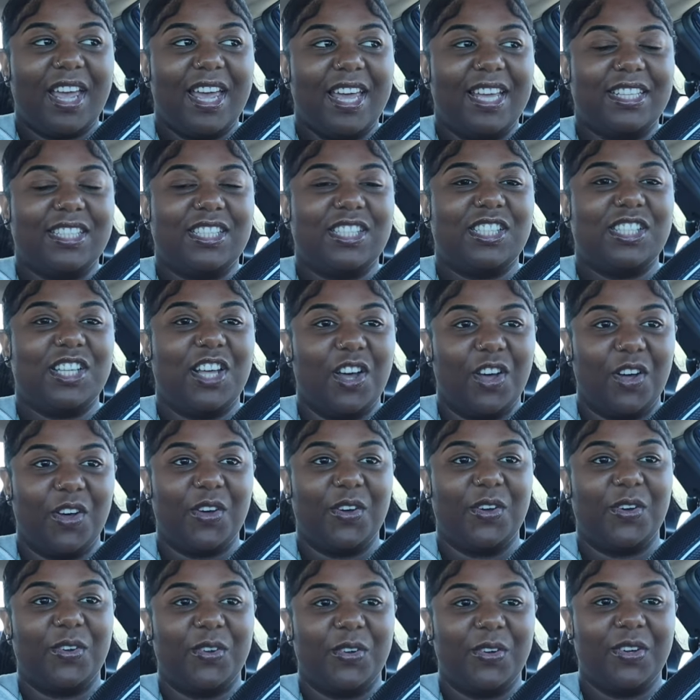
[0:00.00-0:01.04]
And
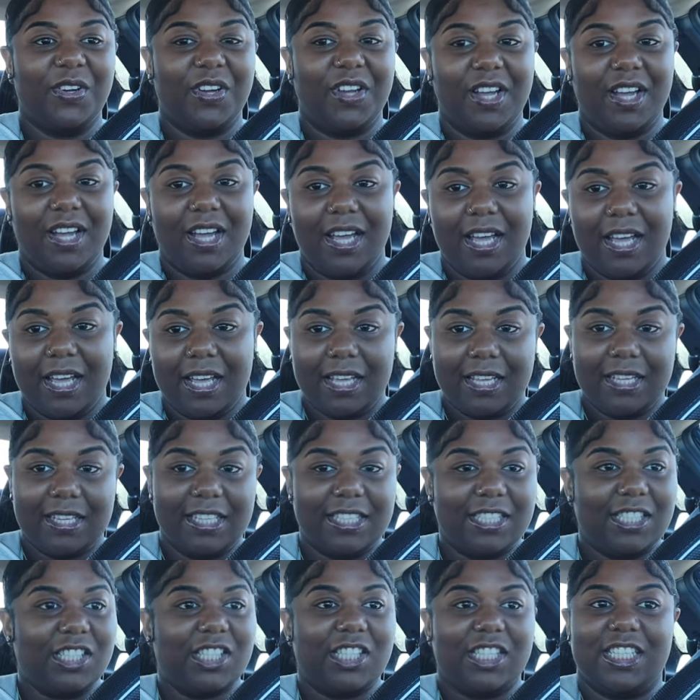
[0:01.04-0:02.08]
so
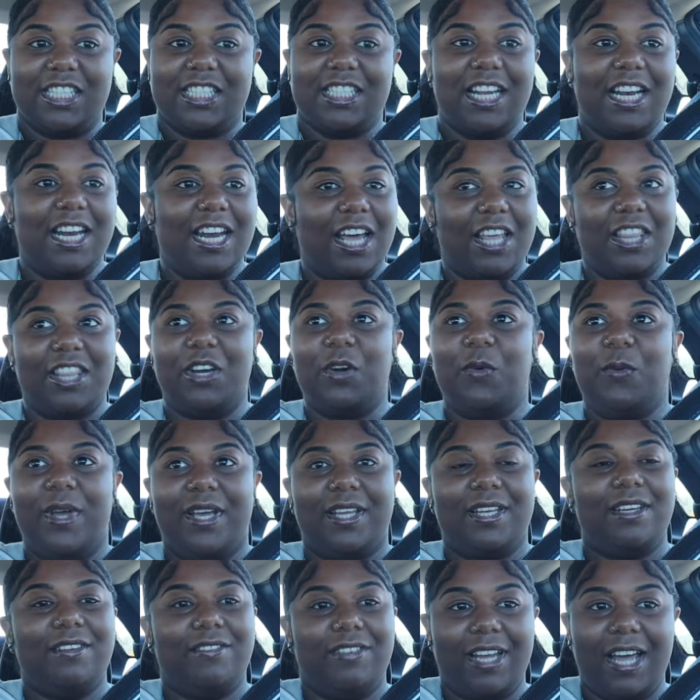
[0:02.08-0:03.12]
this is just another
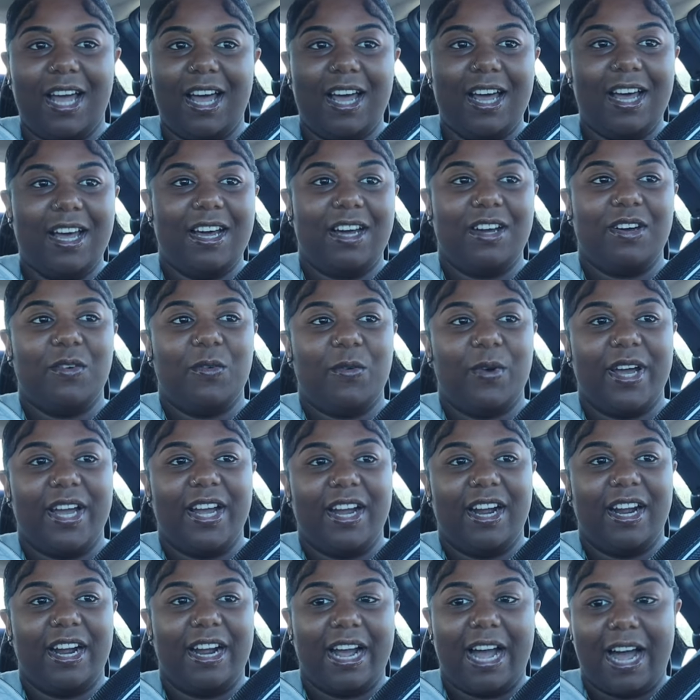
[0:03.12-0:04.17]
weekly vlog
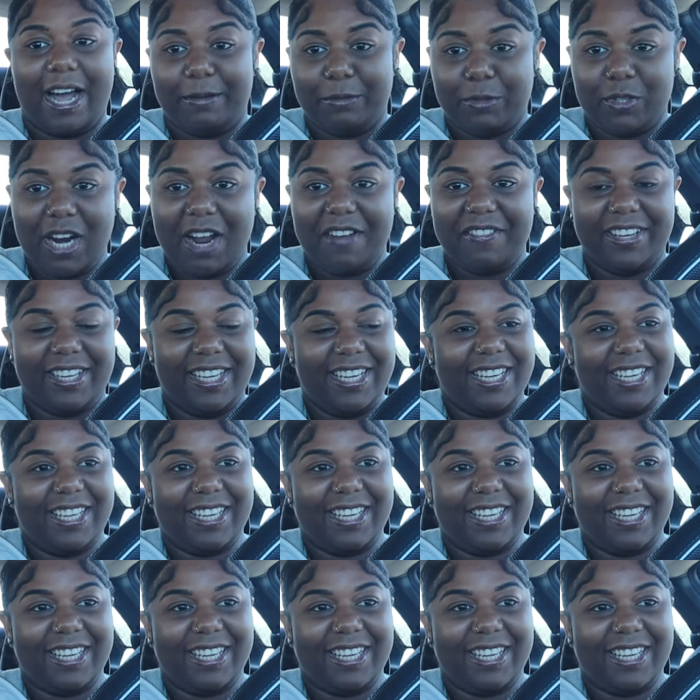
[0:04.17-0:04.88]
where I'm traveling.